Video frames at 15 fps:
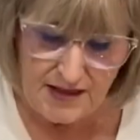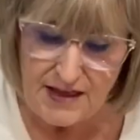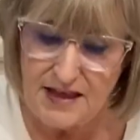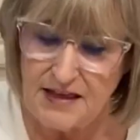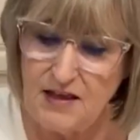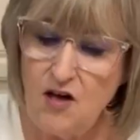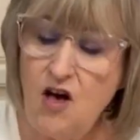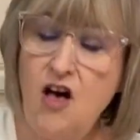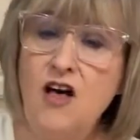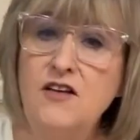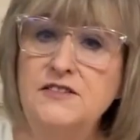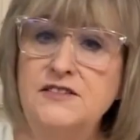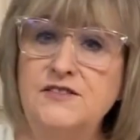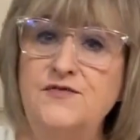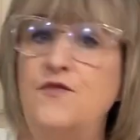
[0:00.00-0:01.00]
it
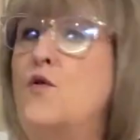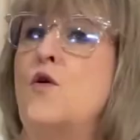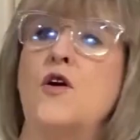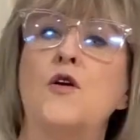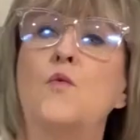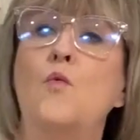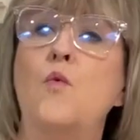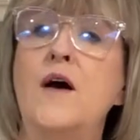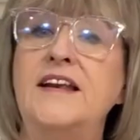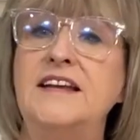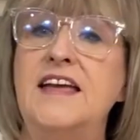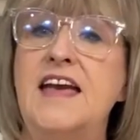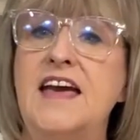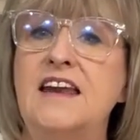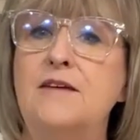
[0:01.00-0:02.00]
calls for
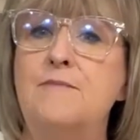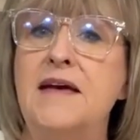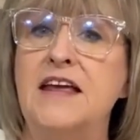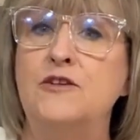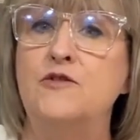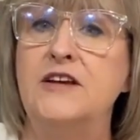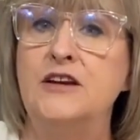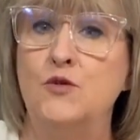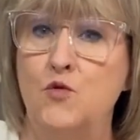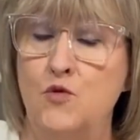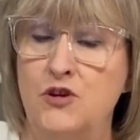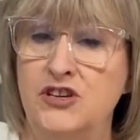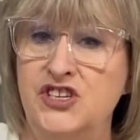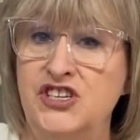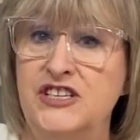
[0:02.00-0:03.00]
1 can of Mandarin
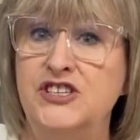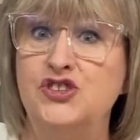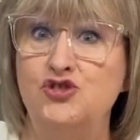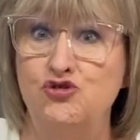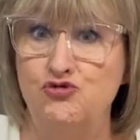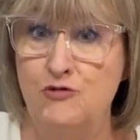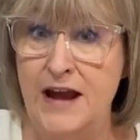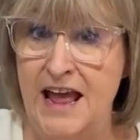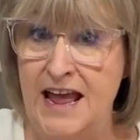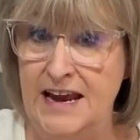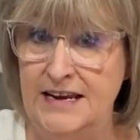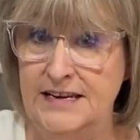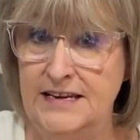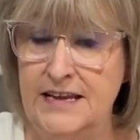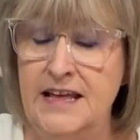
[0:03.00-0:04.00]
oranges
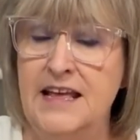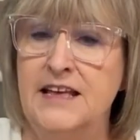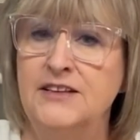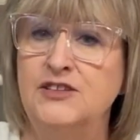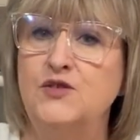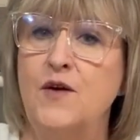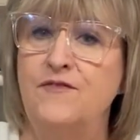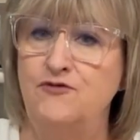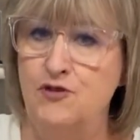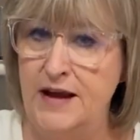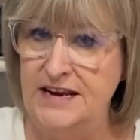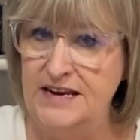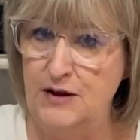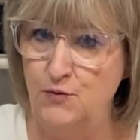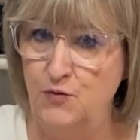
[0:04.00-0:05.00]
drained. So I've
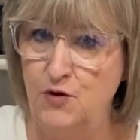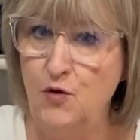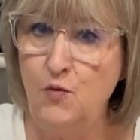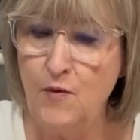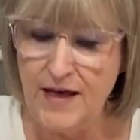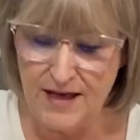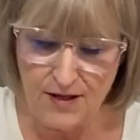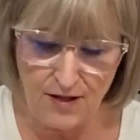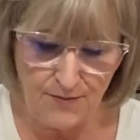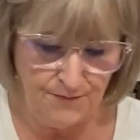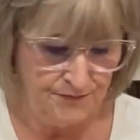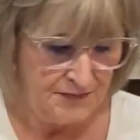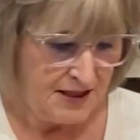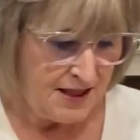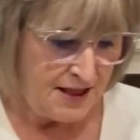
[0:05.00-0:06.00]
drained it real
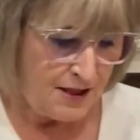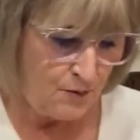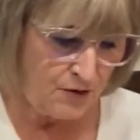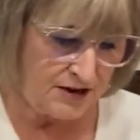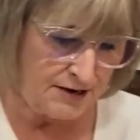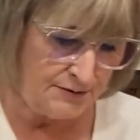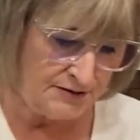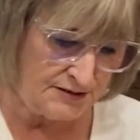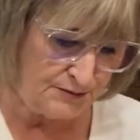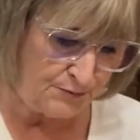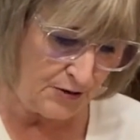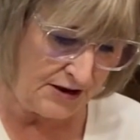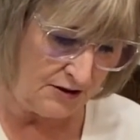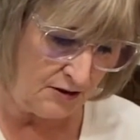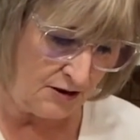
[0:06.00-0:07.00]
well. We're going to
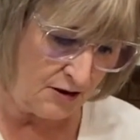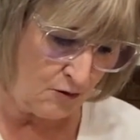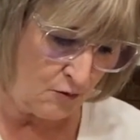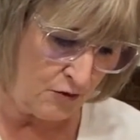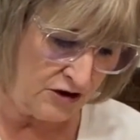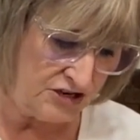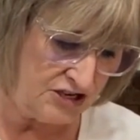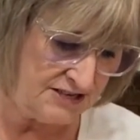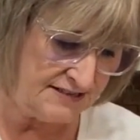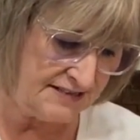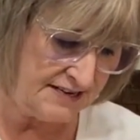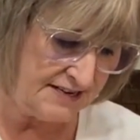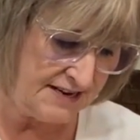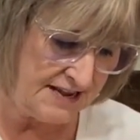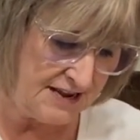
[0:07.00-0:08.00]
sprinkle our oranges
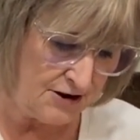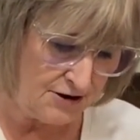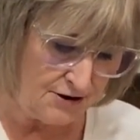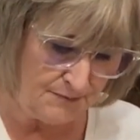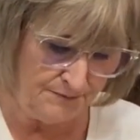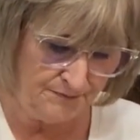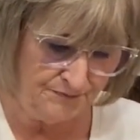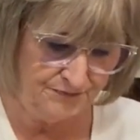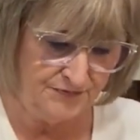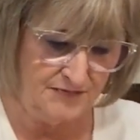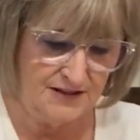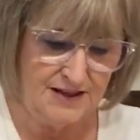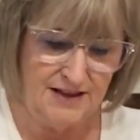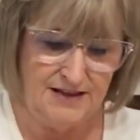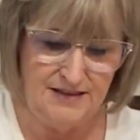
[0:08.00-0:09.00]
in here
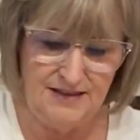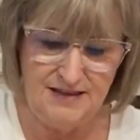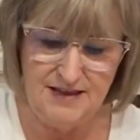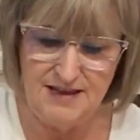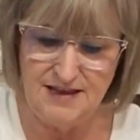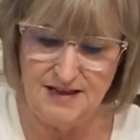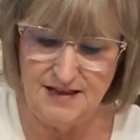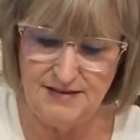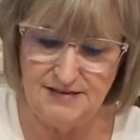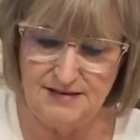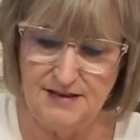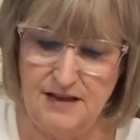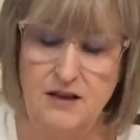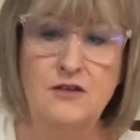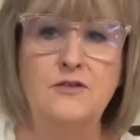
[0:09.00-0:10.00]
like
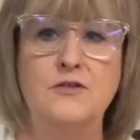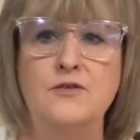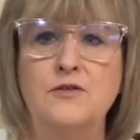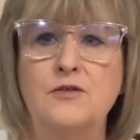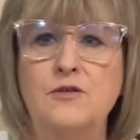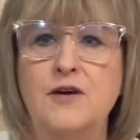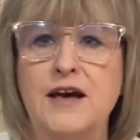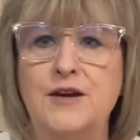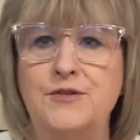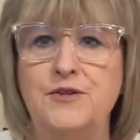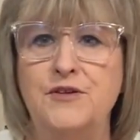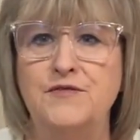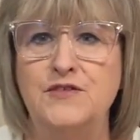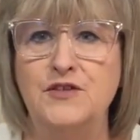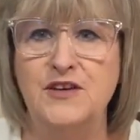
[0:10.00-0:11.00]
this. Oh, I don't
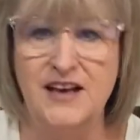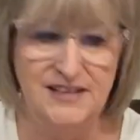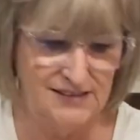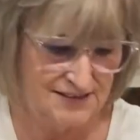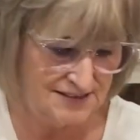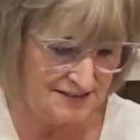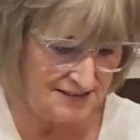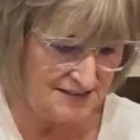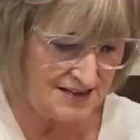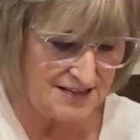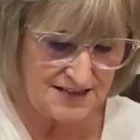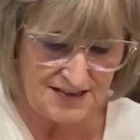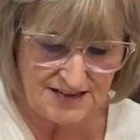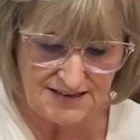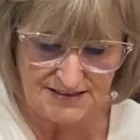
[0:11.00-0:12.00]
know if you guys can see
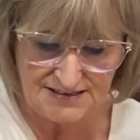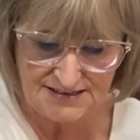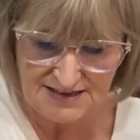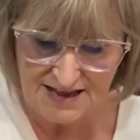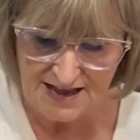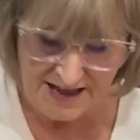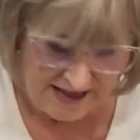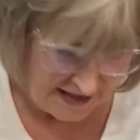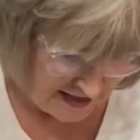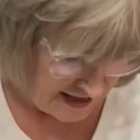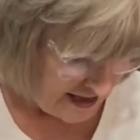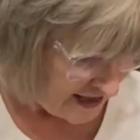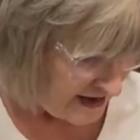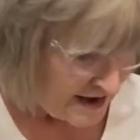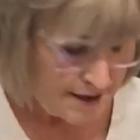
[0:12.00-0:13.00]
this.
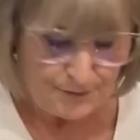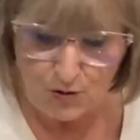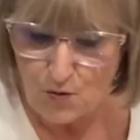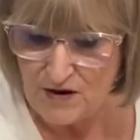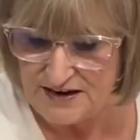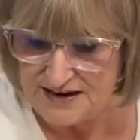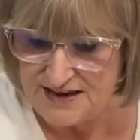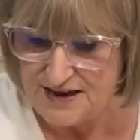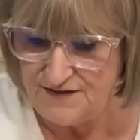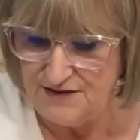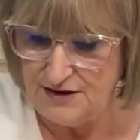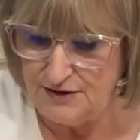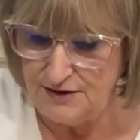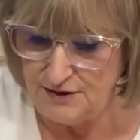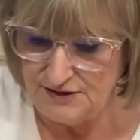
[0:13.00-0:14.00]
And I'm going to give
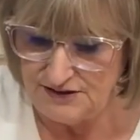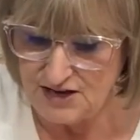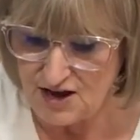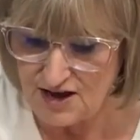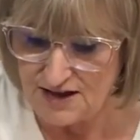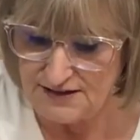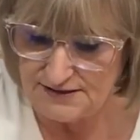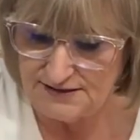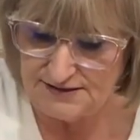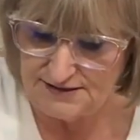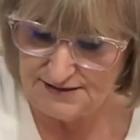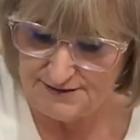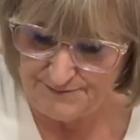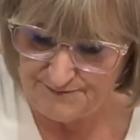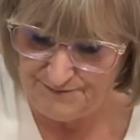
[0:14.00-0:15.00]
it a little toss